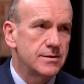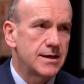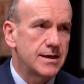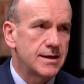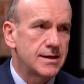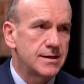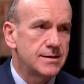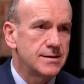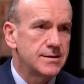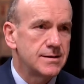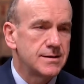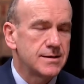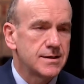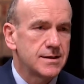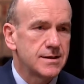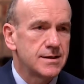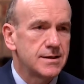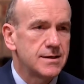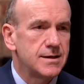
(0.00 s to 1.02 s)
And
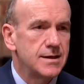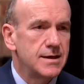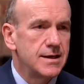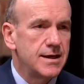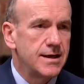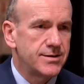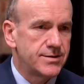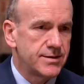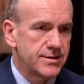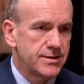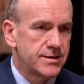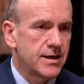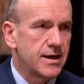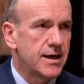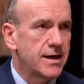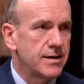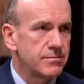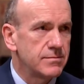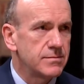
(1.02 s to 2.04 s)
uh, is it
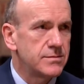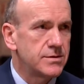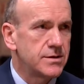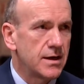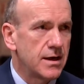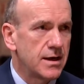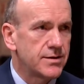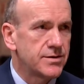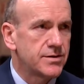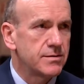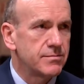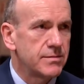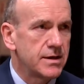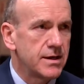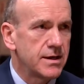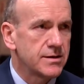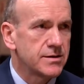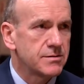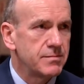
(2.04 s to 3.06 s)
time to let
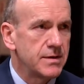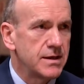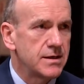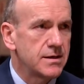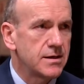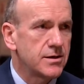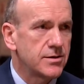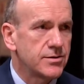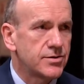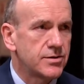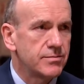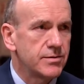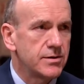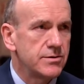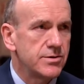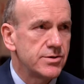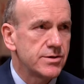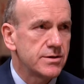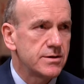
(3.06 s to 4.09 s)
somebody else make a
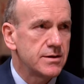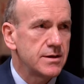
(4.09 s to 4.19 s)
contribution?